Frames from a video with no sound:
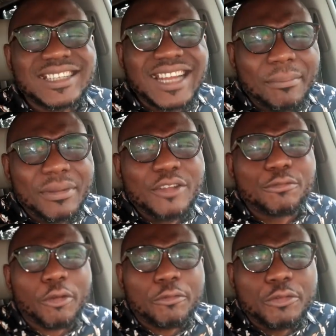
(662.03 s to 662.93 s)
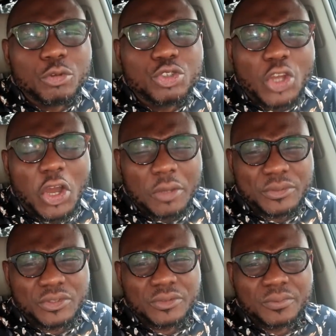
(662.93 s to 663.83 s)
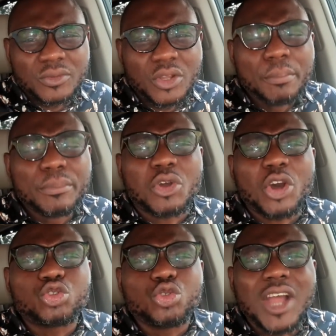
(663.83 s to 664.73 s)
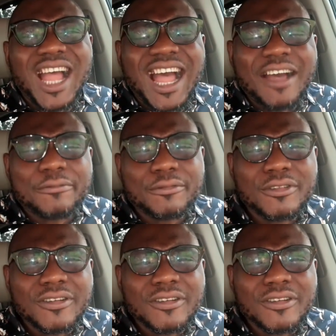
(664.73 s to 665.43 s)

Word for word: scrabbling for few jobs because you have